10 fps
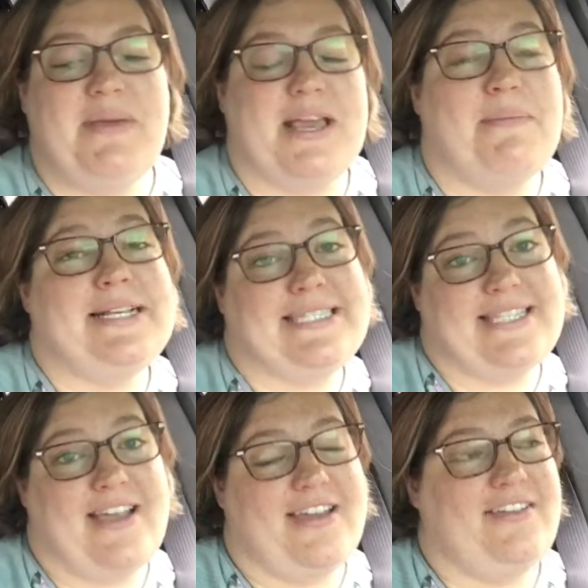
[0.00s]
pick up my
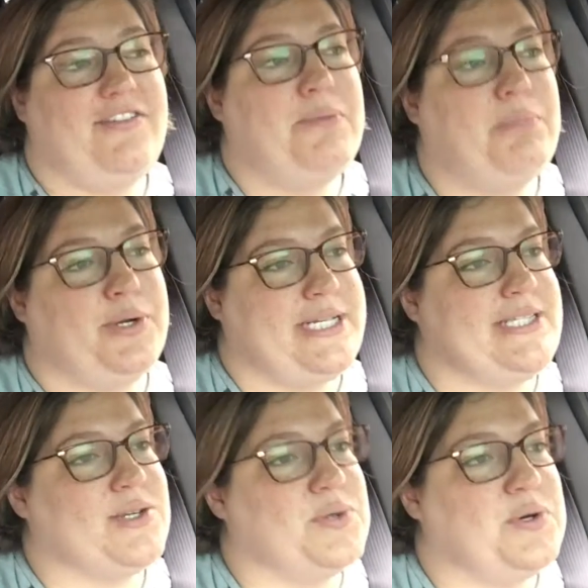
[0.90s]
son from
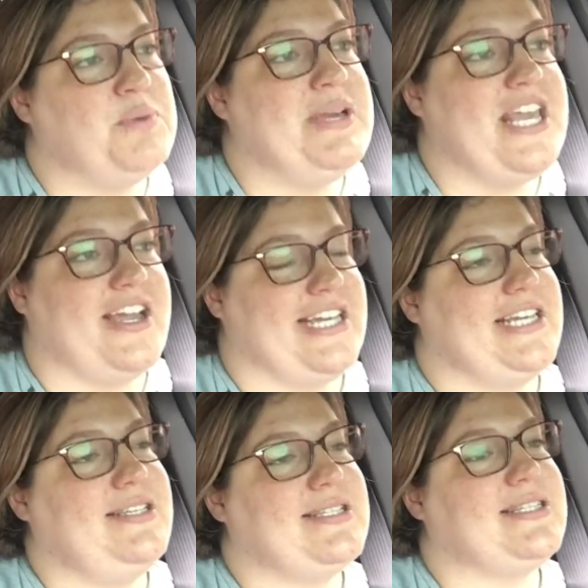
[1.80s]
preschool, my
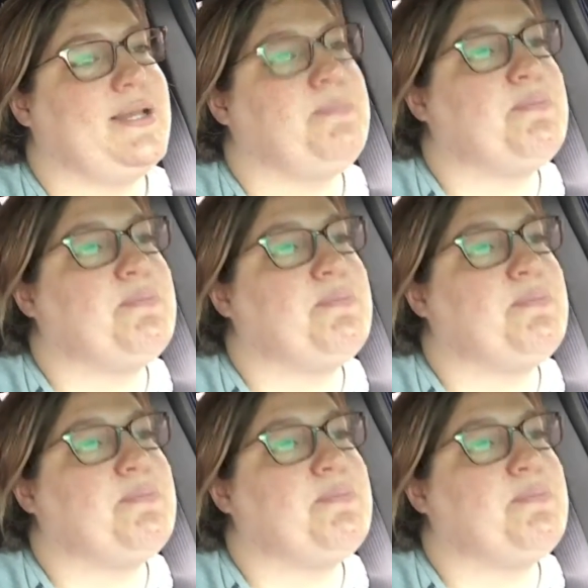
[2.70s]
youngest.